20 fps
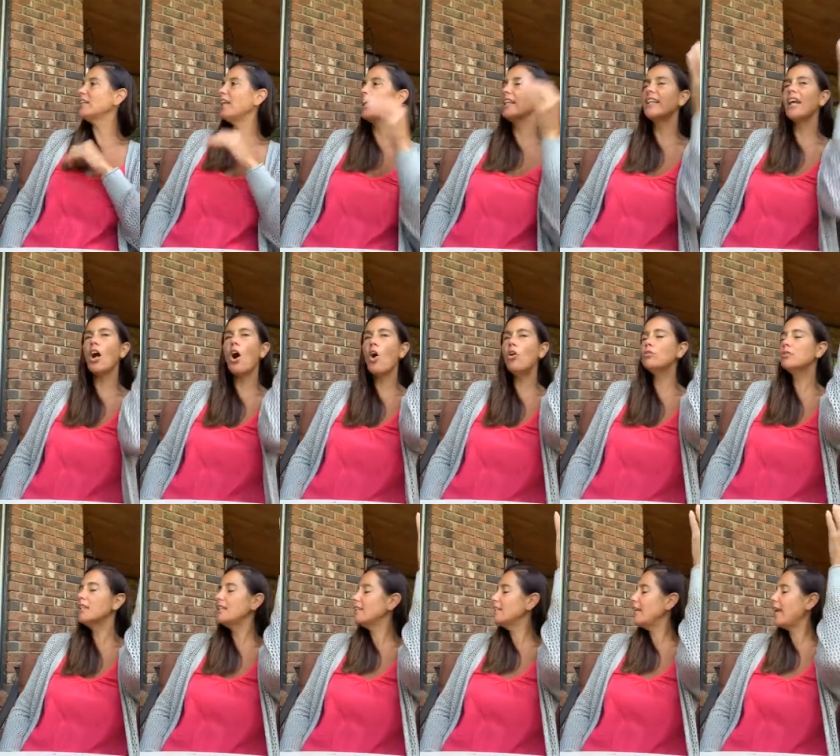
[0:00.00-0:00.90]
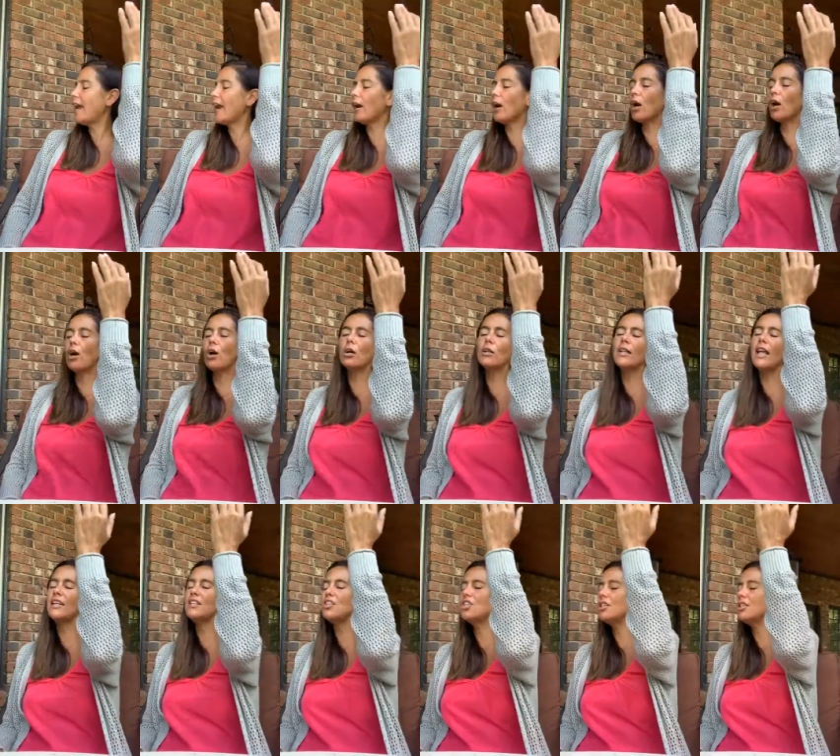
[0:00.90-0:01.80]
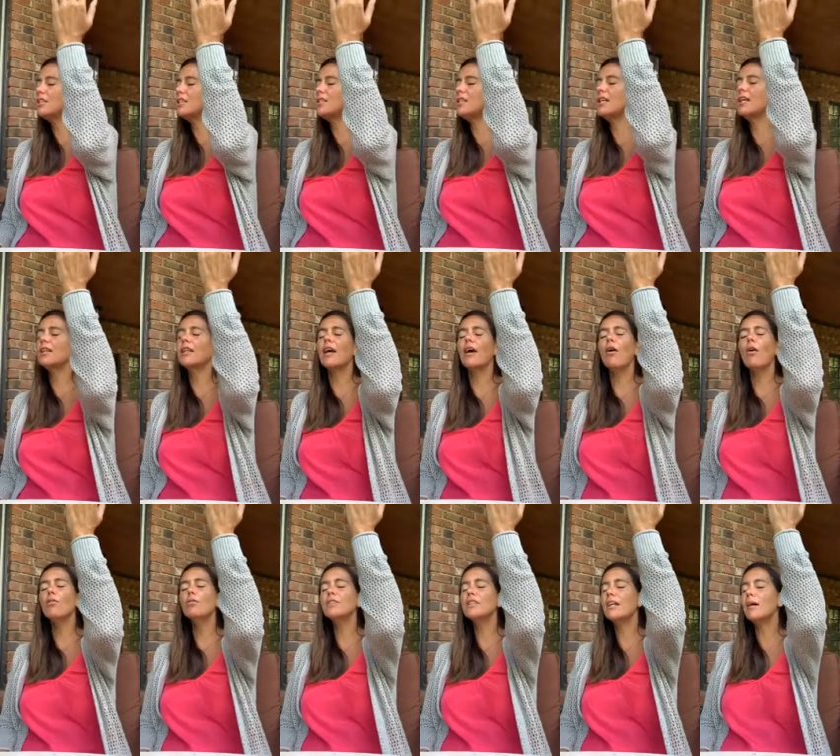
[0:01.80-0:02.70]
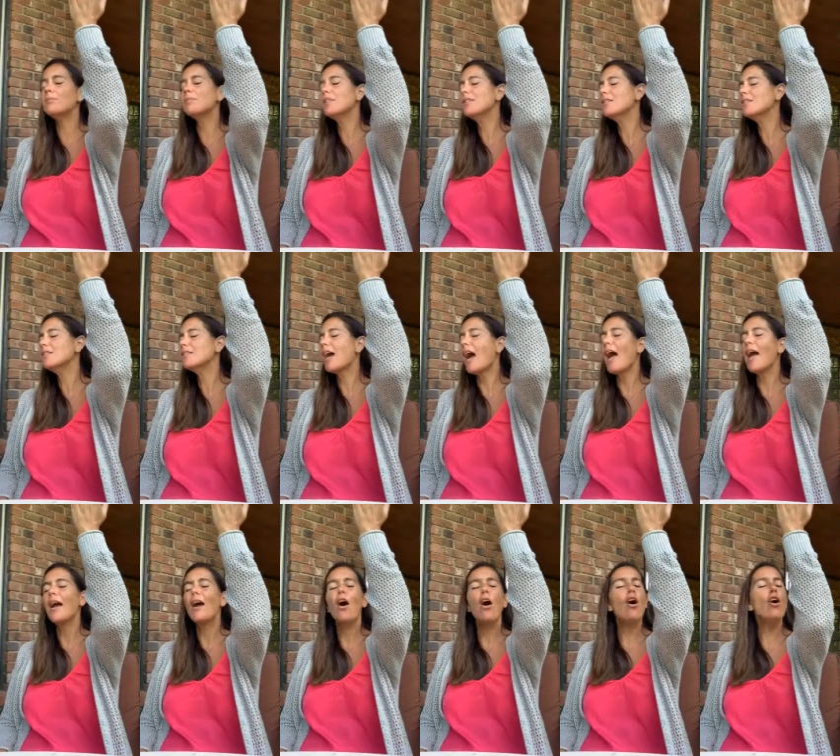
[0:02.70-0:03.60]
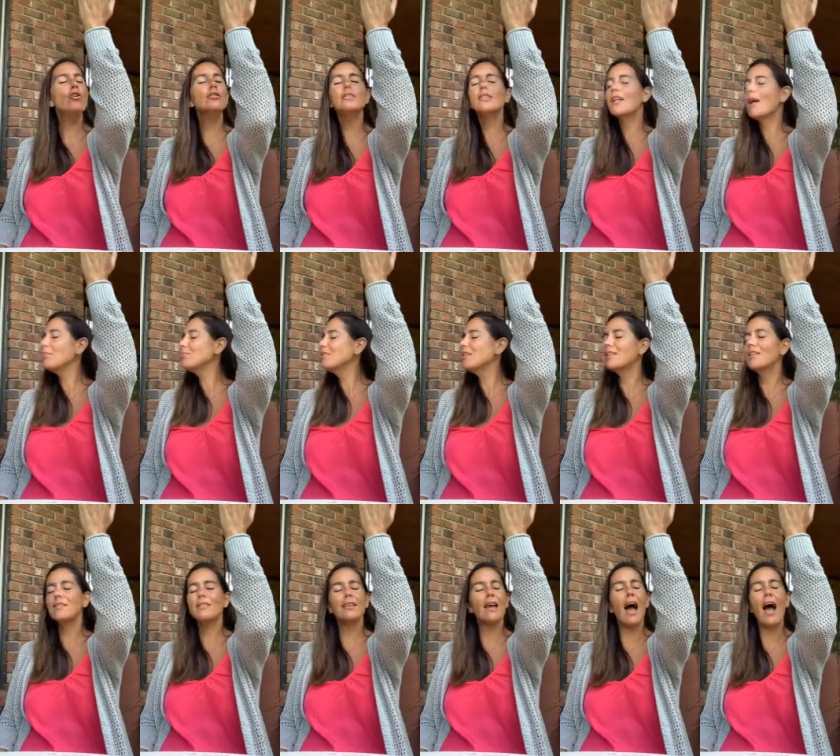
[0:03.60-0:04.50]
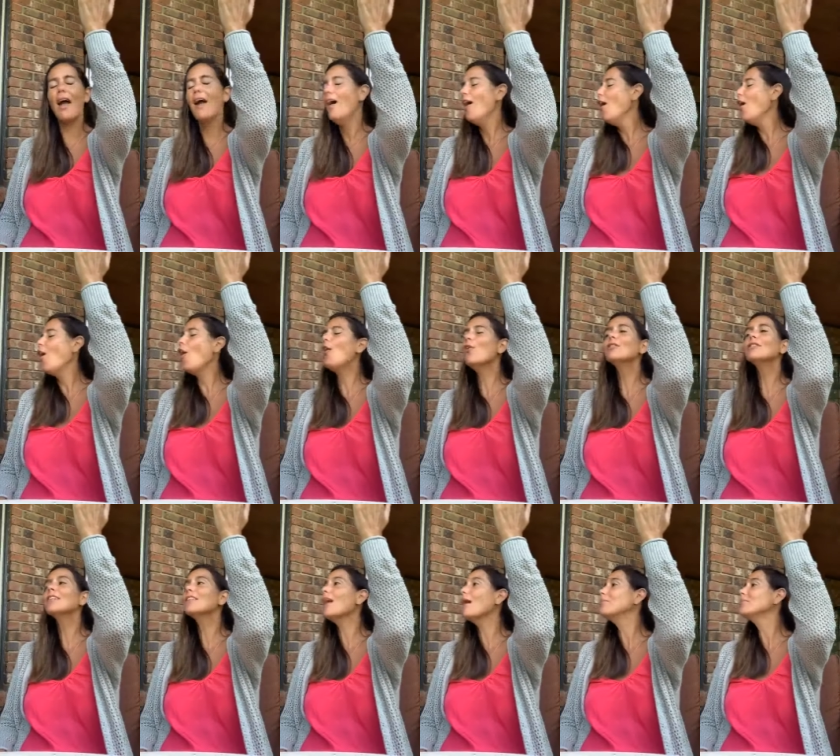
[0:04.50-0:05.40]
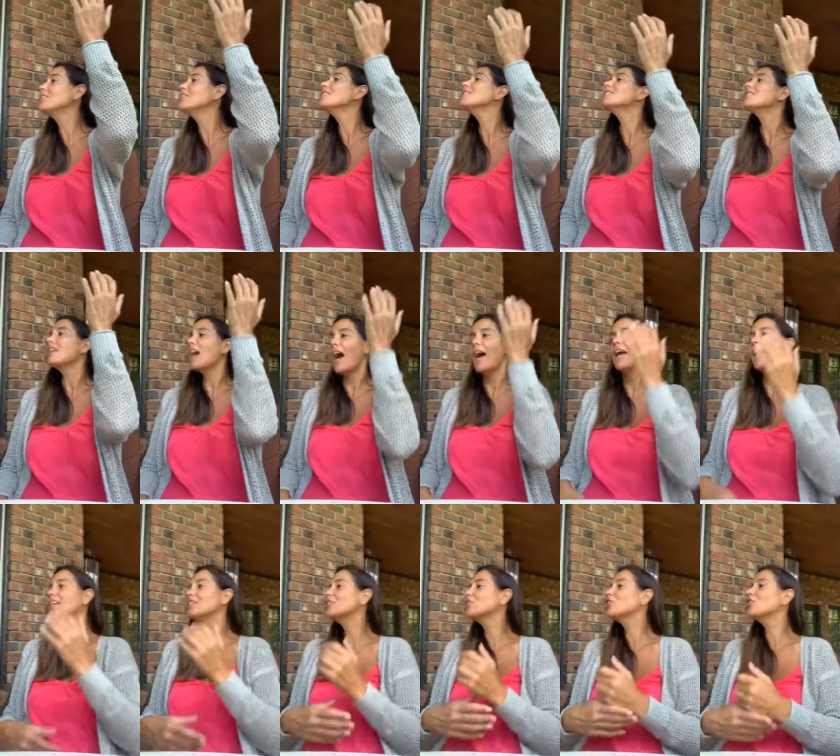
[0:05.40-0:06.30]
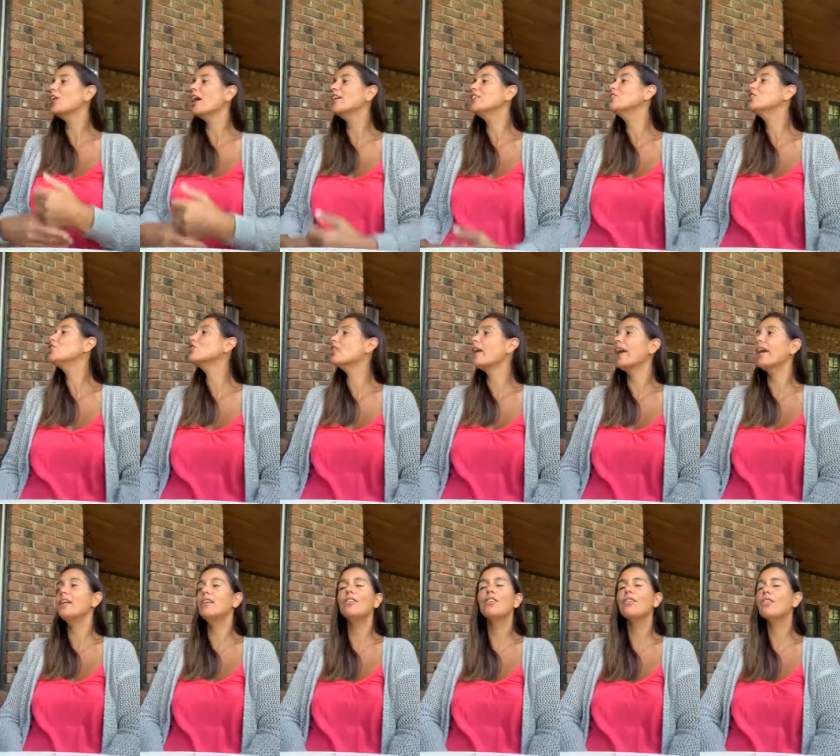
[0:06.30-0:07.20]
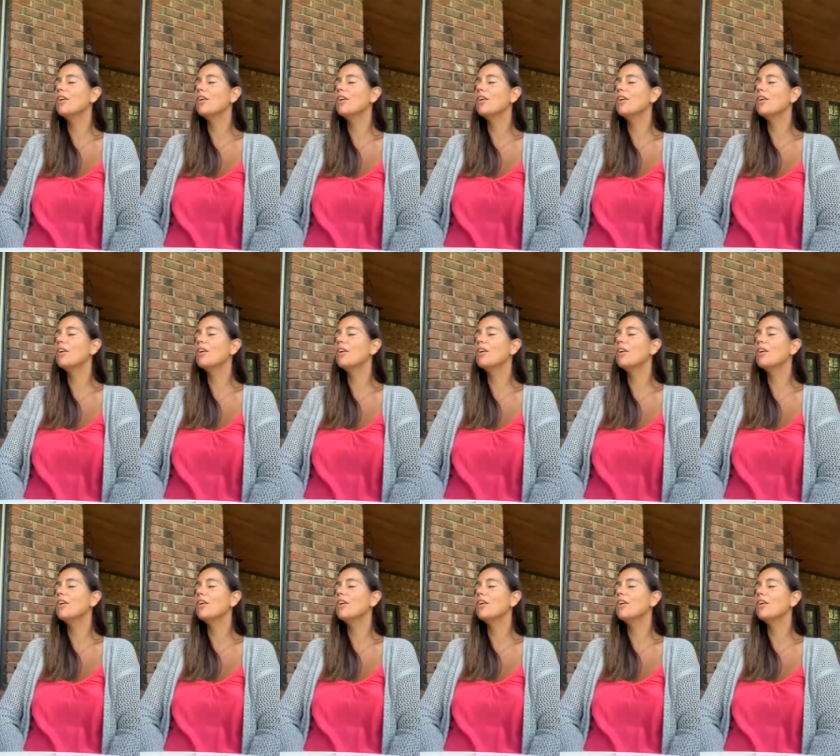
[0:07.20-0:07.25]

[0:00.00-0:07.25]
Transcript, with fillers: anything. Hold it in the air, girl. Let Jesus heal it. Hold it up to the sky. I heard it, like, Hold it up to the sky. Hold noise, it up to the sky. It's it really it's hurts. straight. You're